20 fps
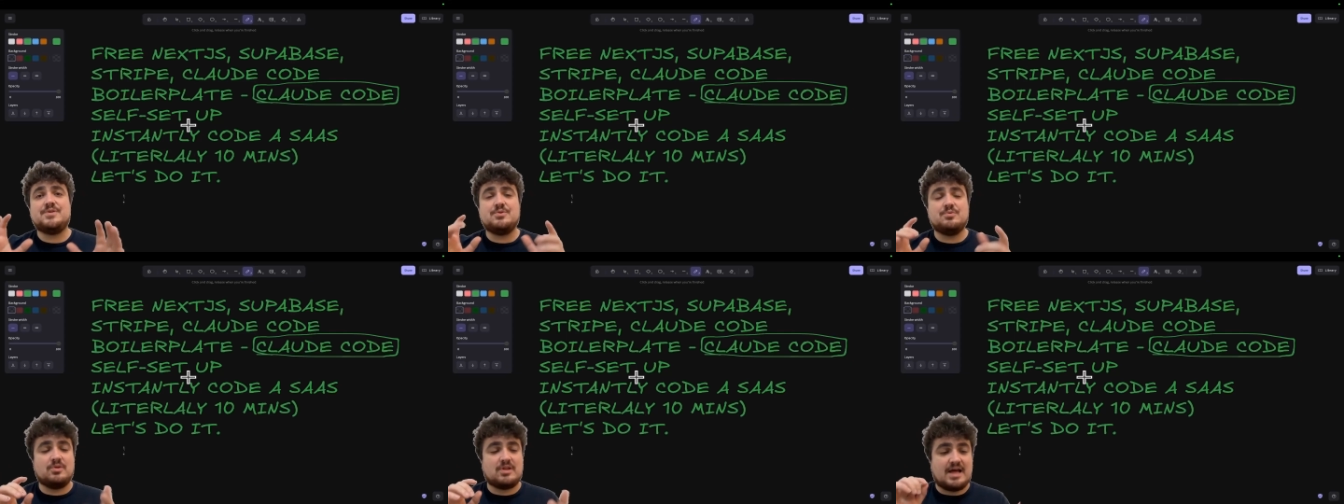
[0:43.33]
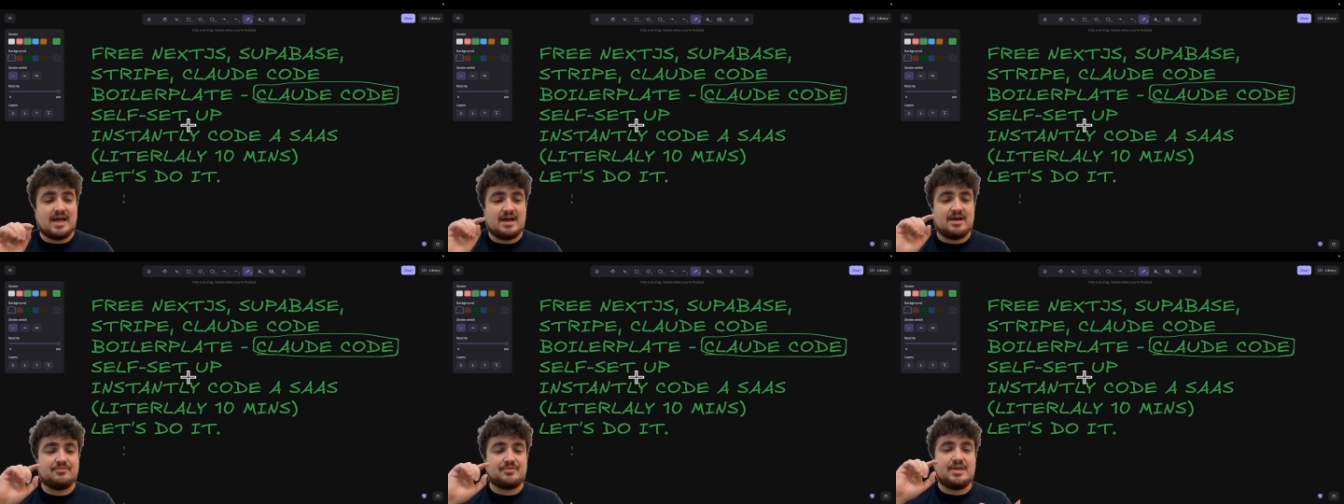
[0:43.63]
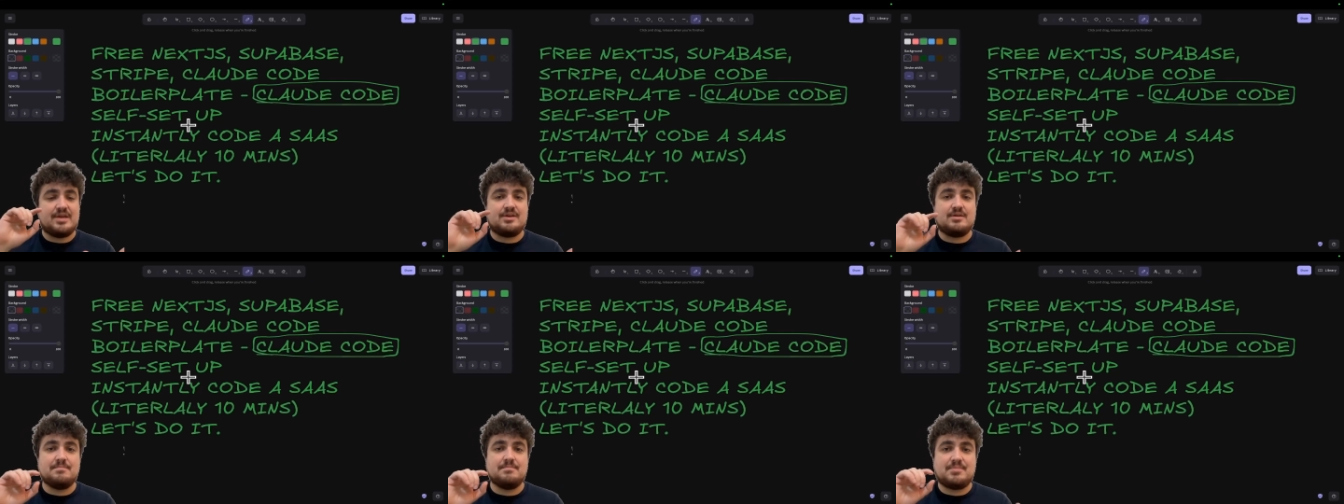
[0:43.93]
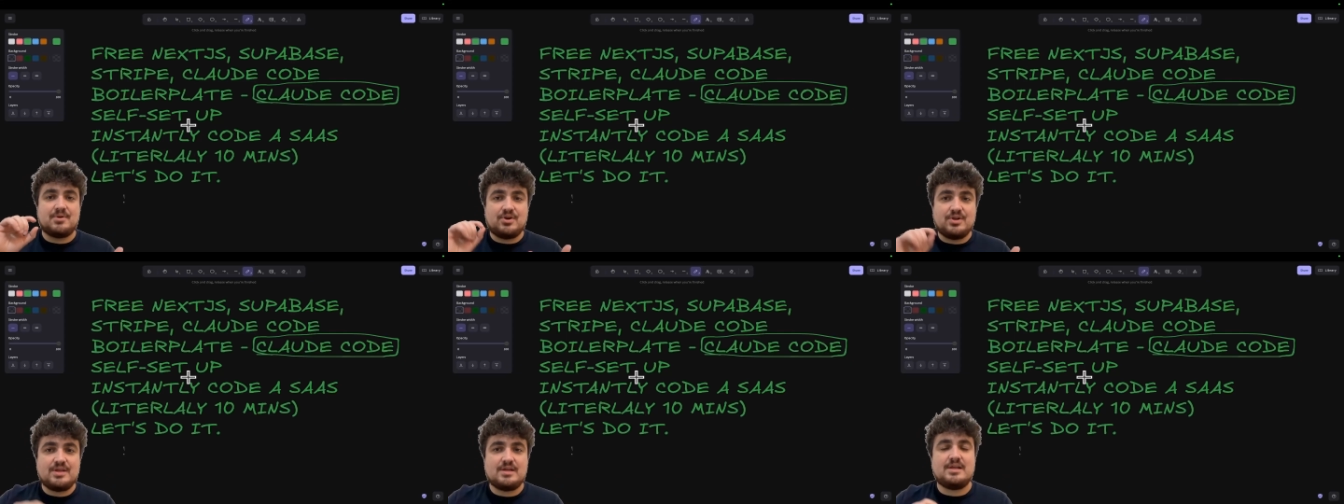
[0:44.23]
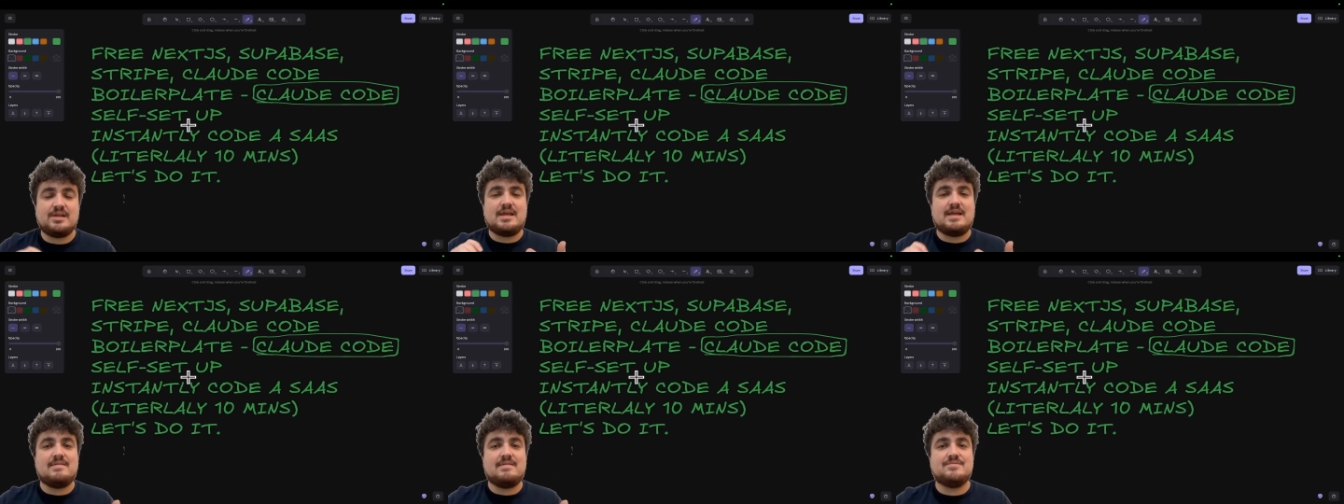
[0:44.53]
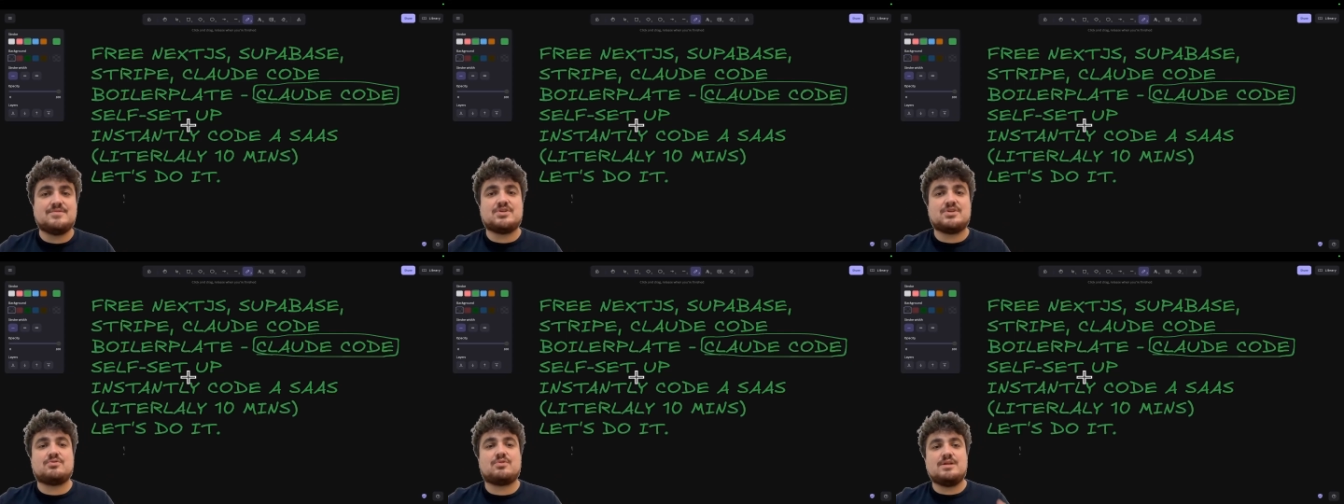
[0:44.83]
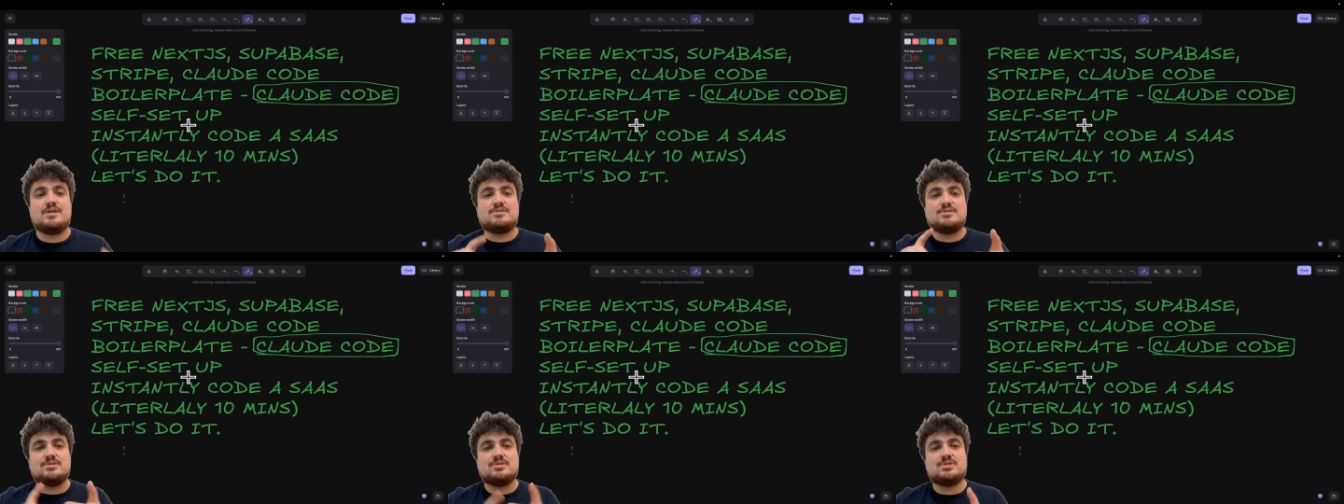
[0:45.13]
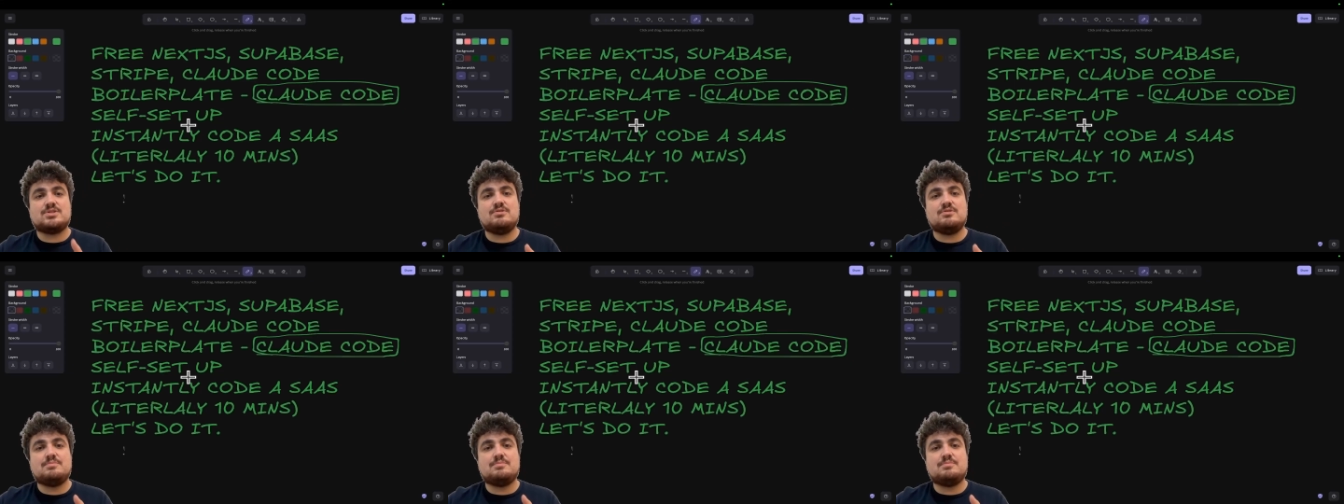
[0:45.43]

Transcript: you will have a completely integrated